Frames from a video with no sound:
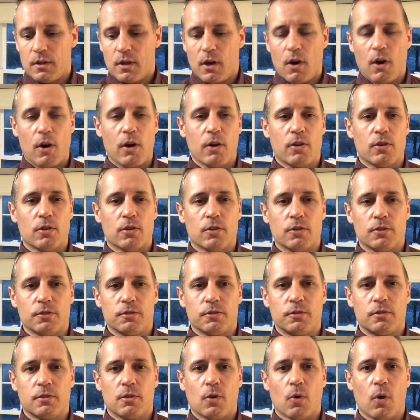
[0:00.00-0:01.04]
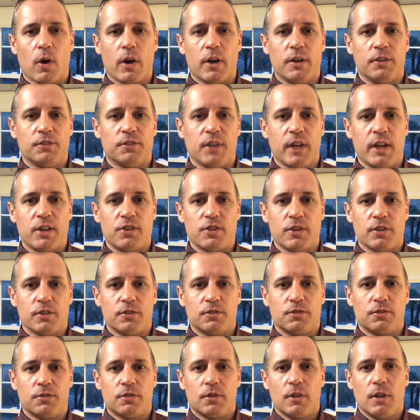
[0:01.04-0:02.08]
articles,
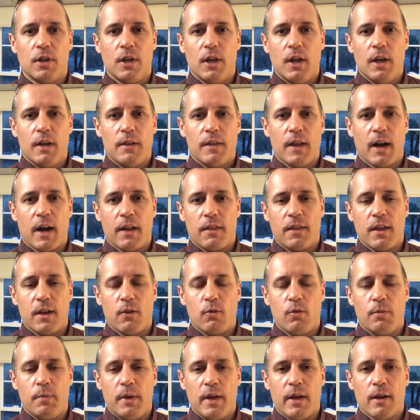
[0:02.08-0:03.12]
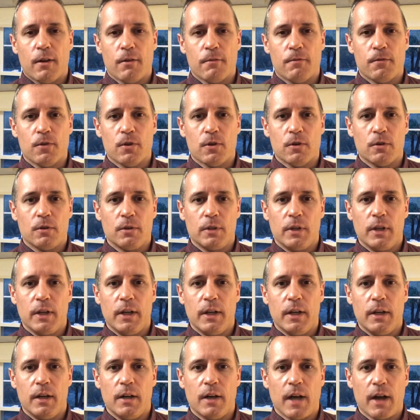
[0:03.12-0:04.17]
organizations that I think would be helpful
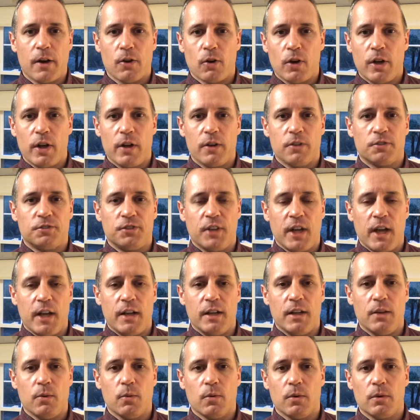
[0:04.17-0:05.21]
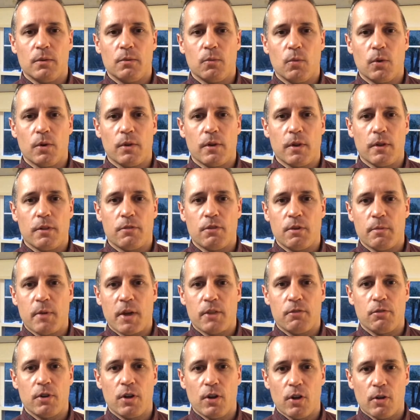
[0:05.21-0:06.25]
in not only understanding where the
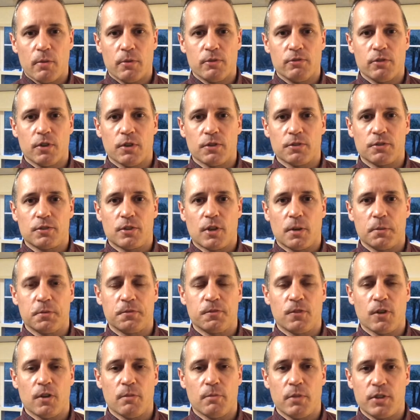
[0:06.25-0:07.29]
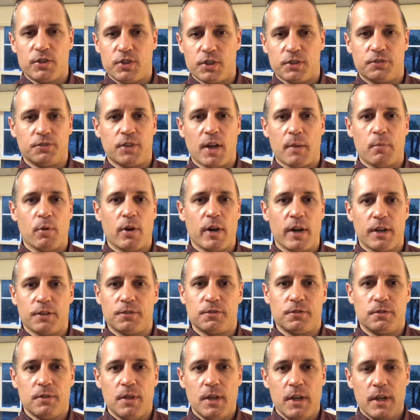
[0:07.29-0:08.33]
3x3 Global Drills comes from, but just separate
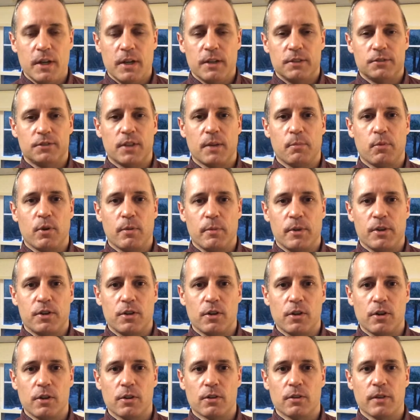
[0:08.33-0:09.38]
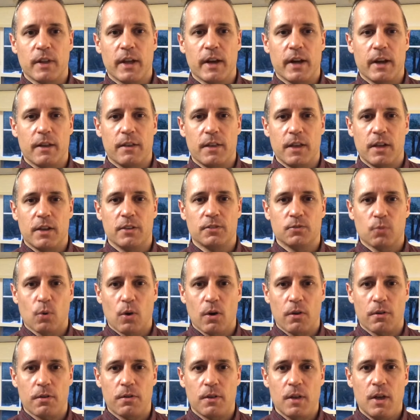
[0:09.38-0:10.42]
material that I think is
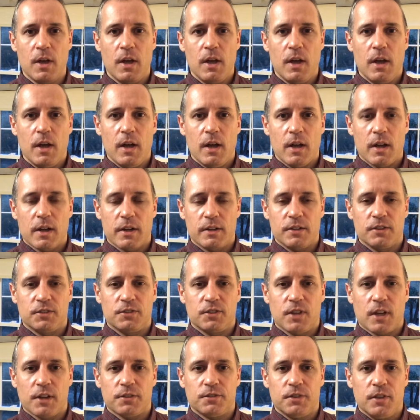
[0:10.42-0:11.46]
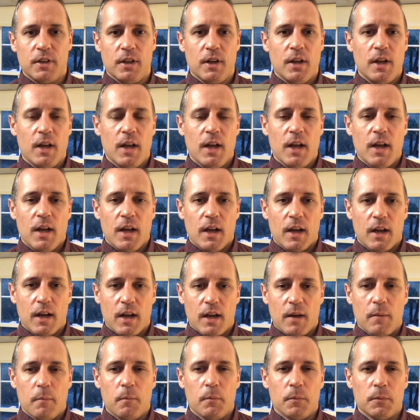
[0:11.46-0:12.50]
worth discussing.
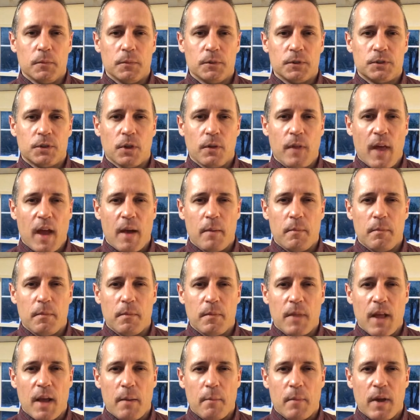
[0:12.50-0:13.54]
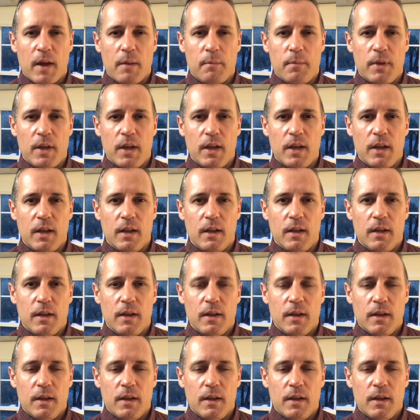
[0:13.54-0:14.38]
So that might be